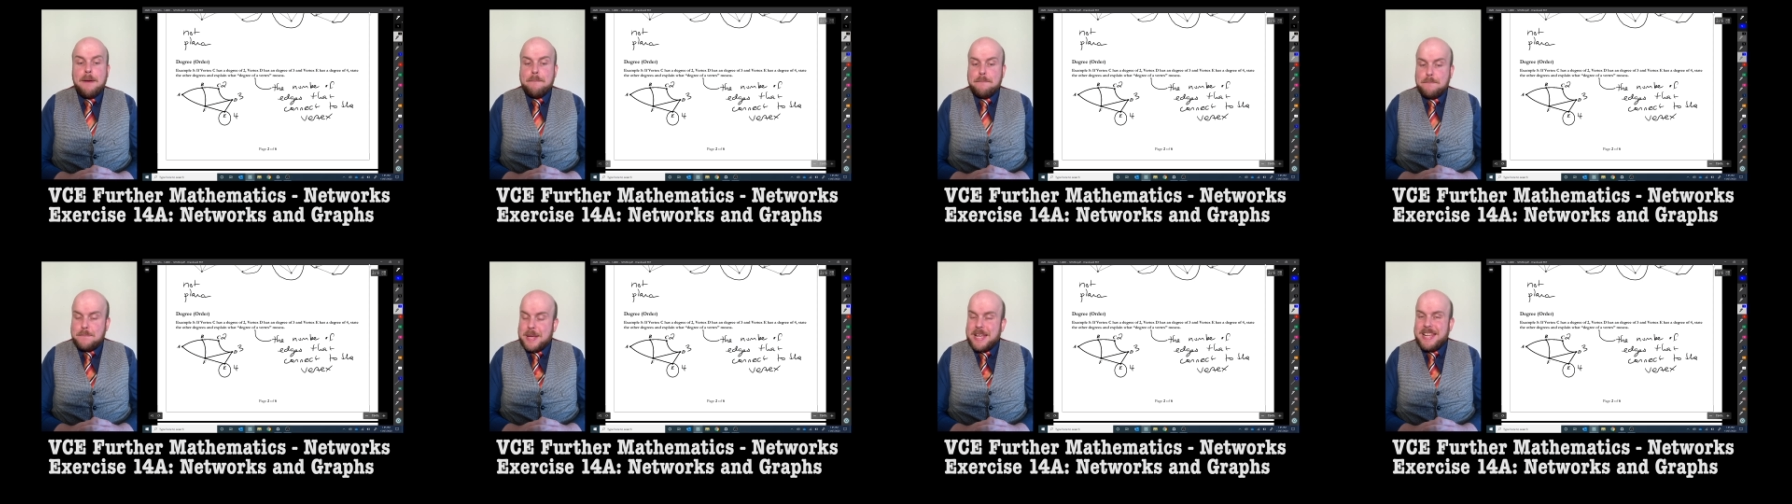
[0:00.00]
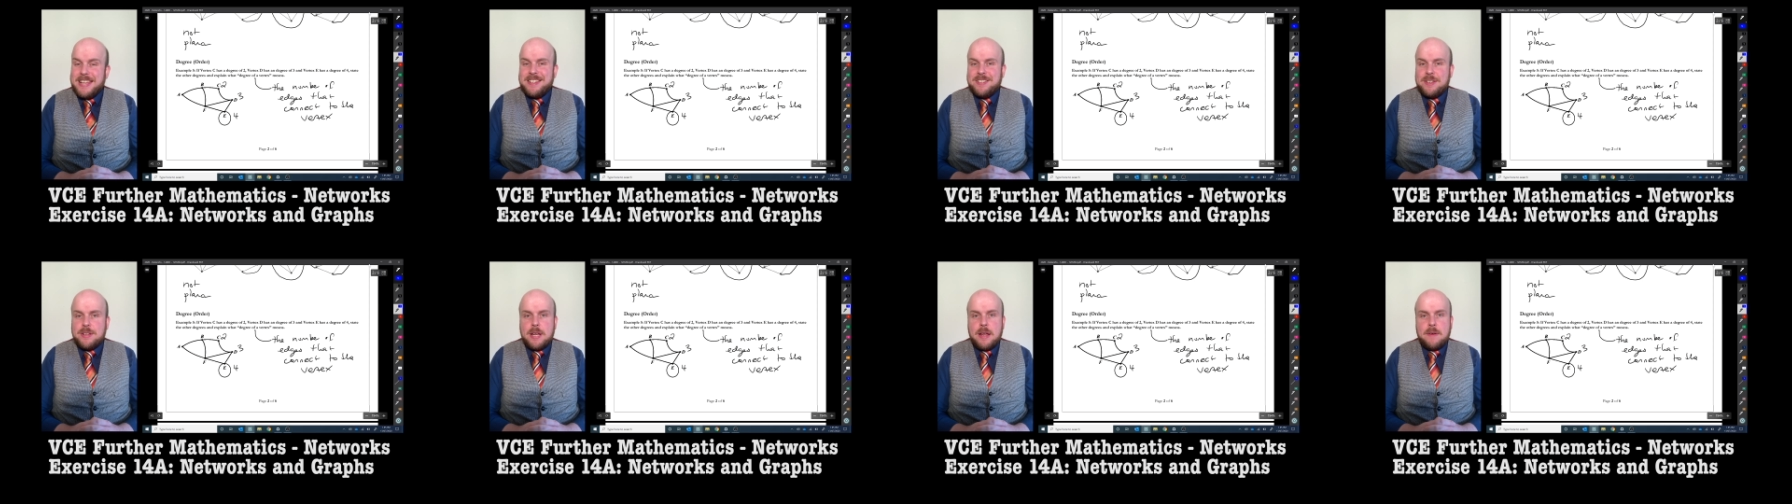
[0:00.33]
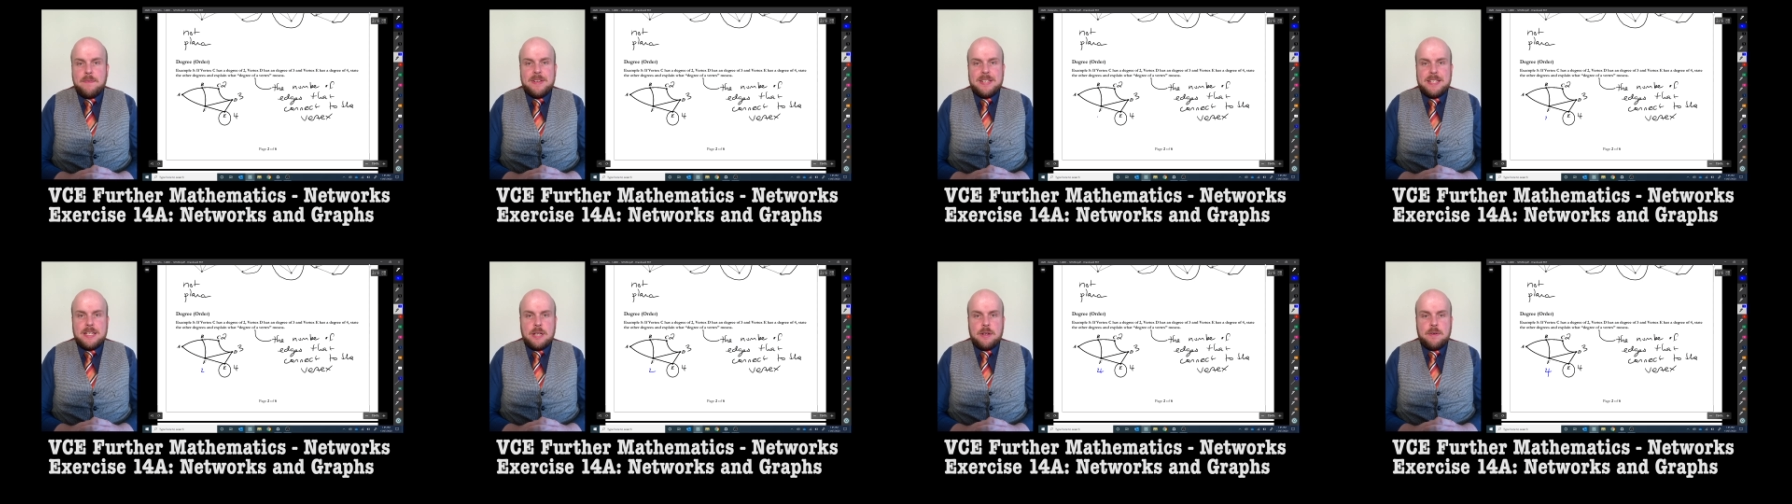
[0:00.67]
B should have
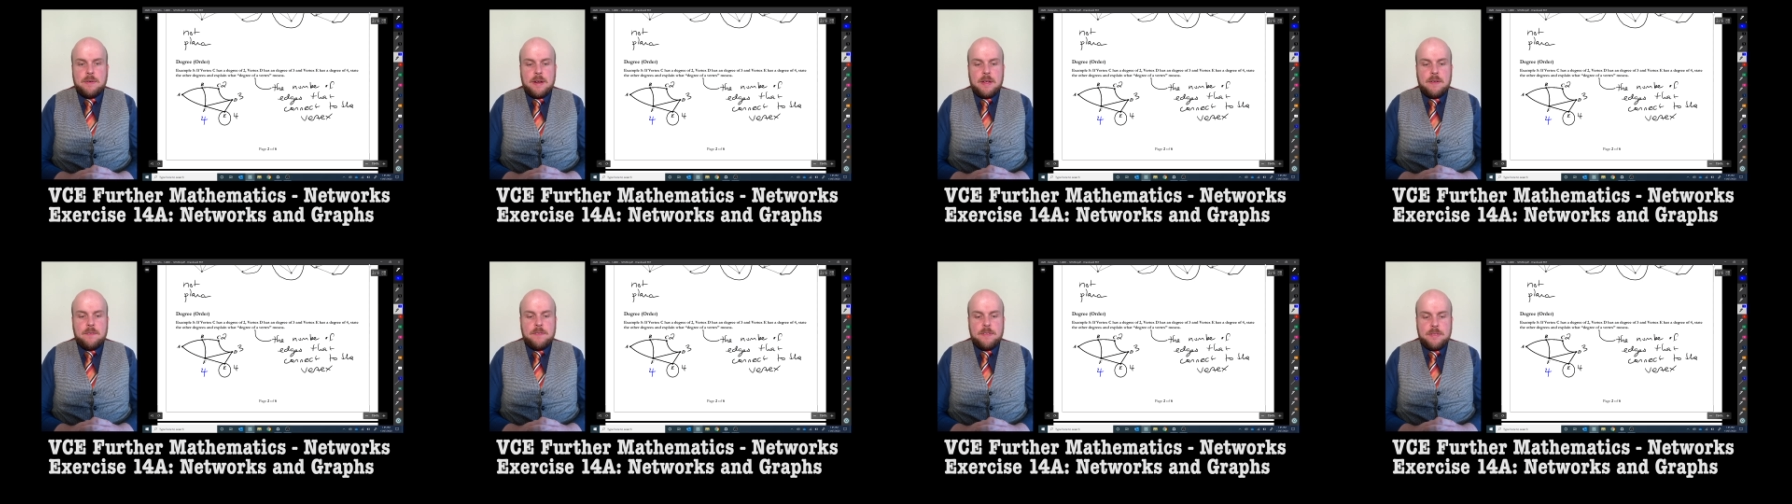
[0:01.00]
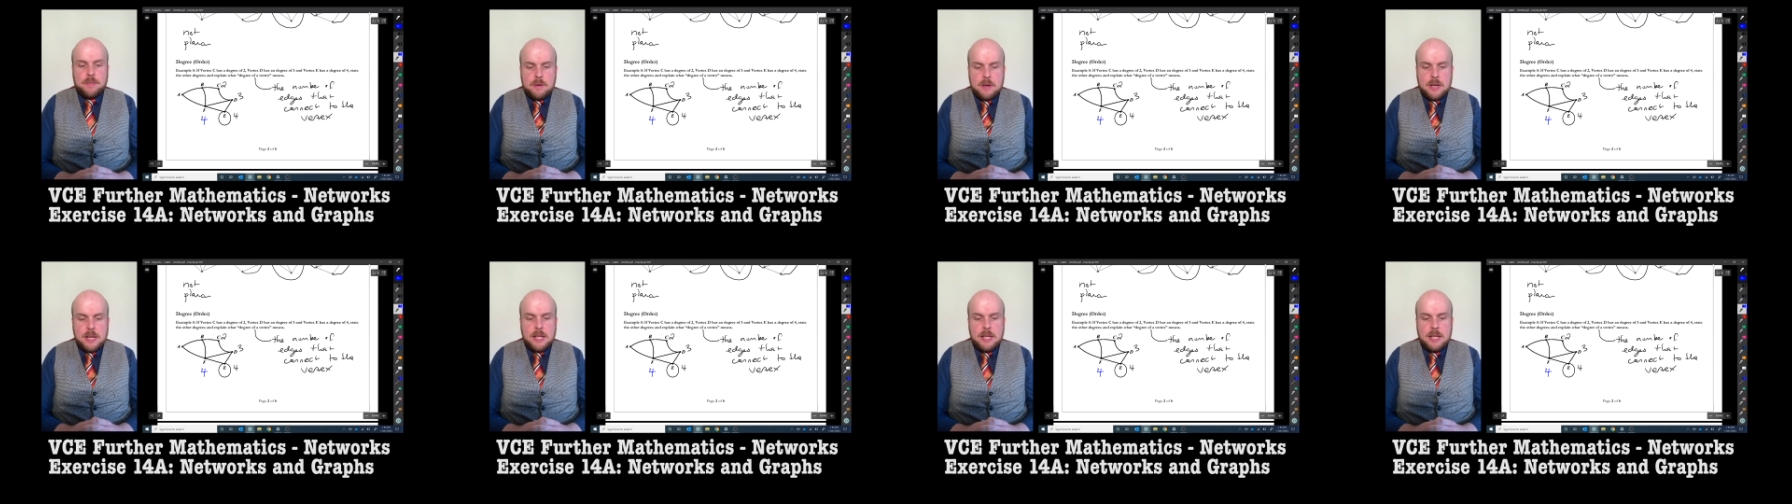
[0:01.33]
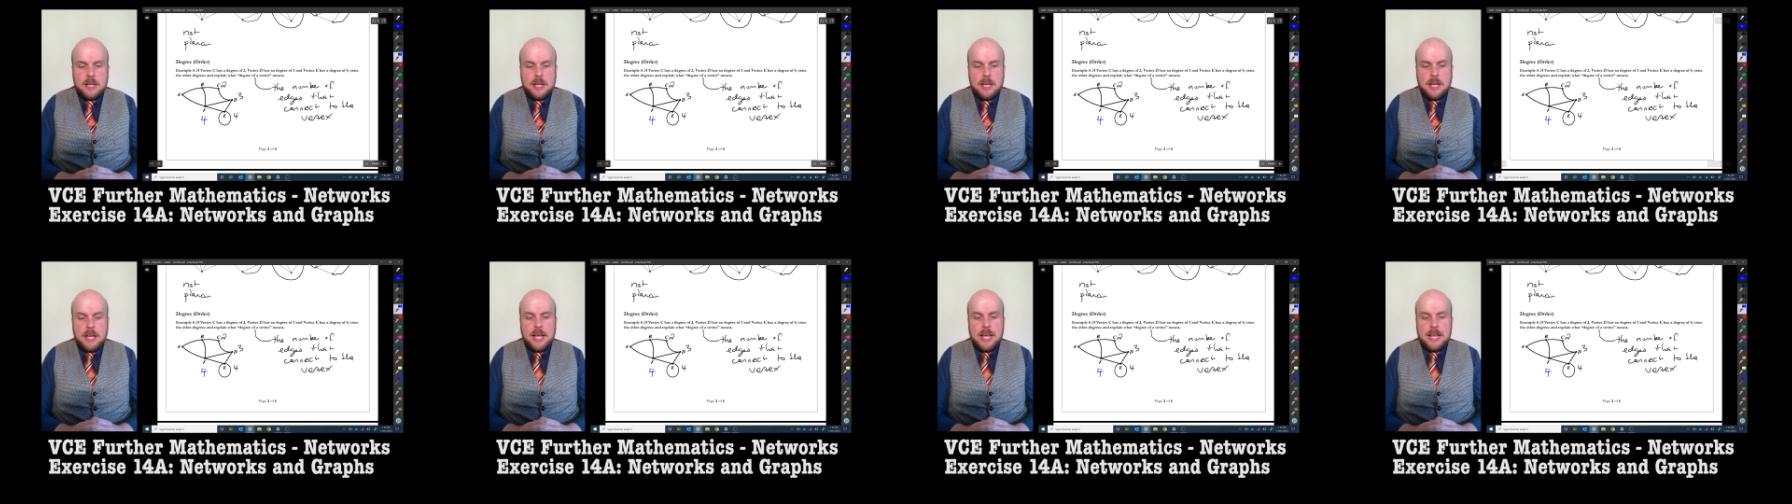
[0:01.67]
a degree of
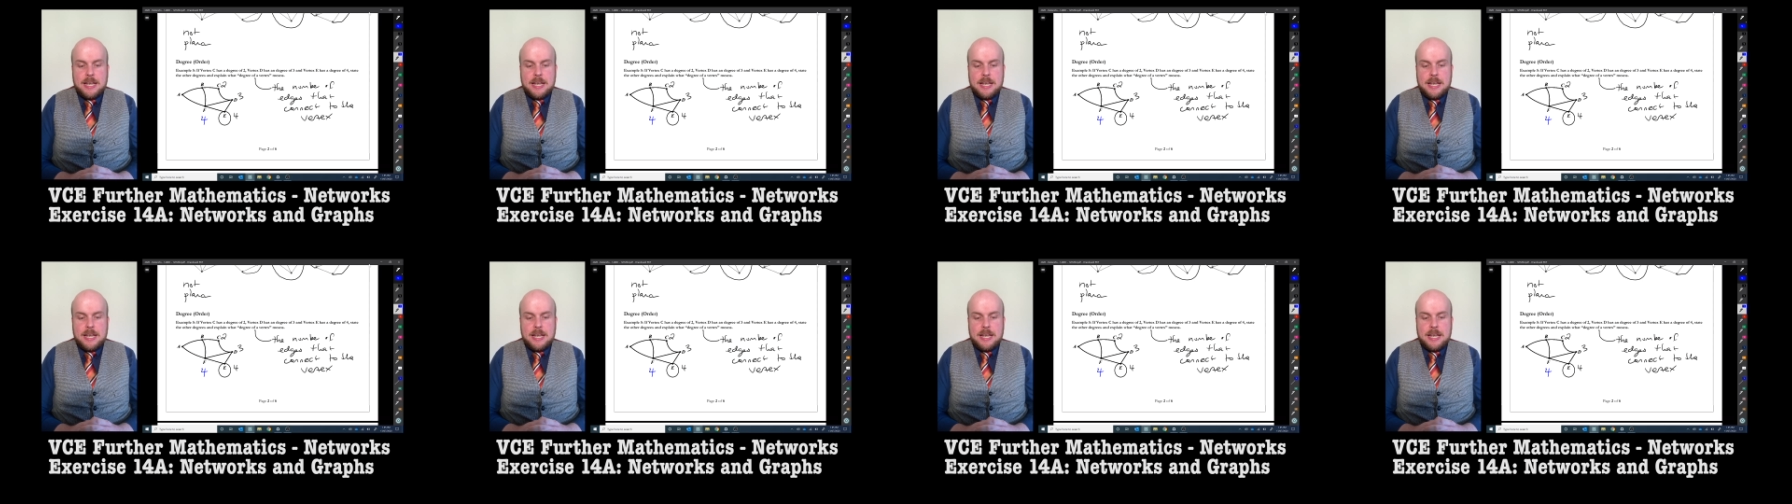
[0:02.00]
three,